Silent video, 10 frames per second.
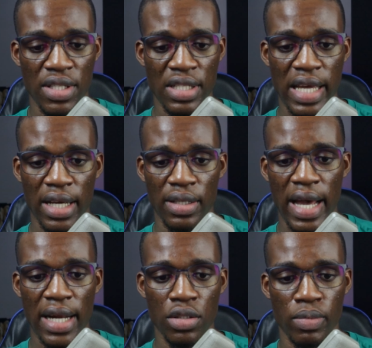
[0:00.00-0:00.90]
I can
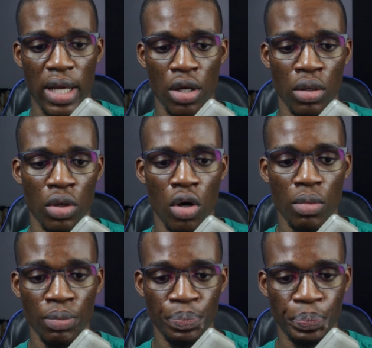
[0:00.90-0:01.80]
add to my
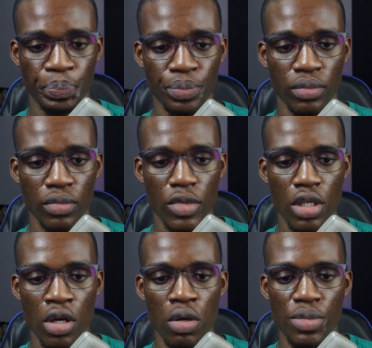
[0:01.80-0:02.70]
home
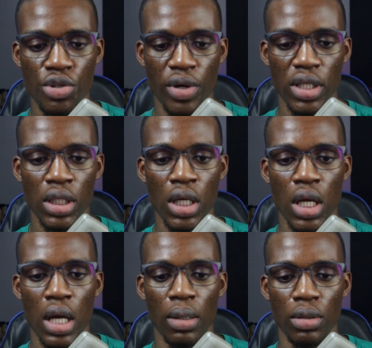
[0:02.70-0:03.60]
screen.
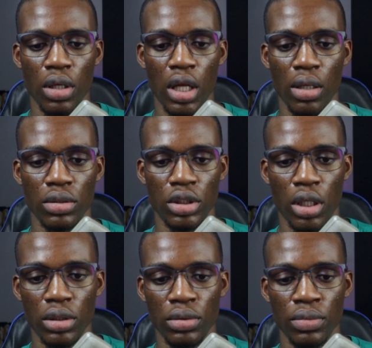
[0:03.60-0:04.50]
You'll click on
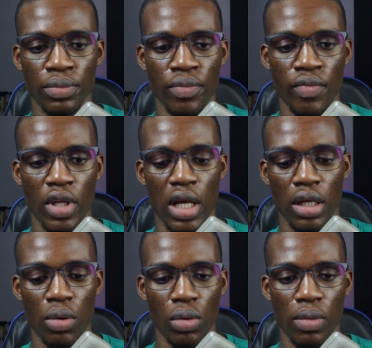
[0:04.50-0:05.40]
done, and
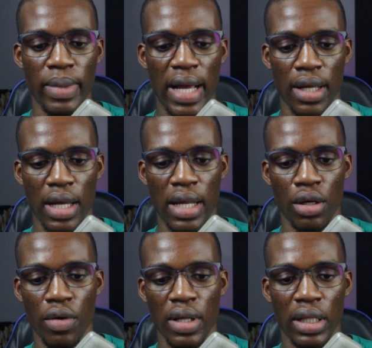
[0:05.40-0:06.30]
I'll go back. And
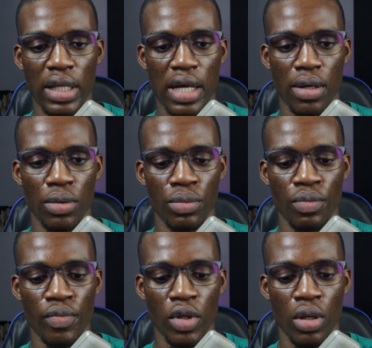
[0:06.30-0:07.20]
currently now,
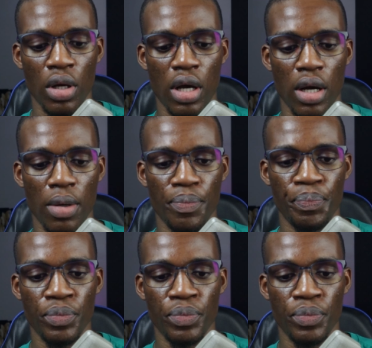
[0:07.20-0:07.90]
um,